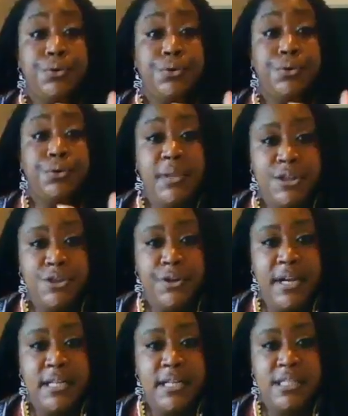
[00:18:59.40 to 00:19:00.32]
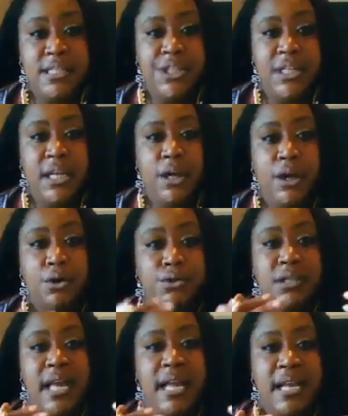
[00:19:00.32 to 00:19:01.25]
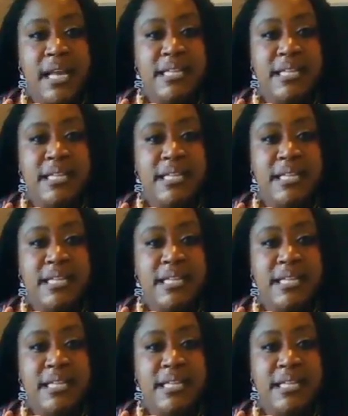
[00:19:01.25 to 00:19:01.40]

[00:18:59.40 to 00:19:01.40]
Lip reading: that transition and go to that next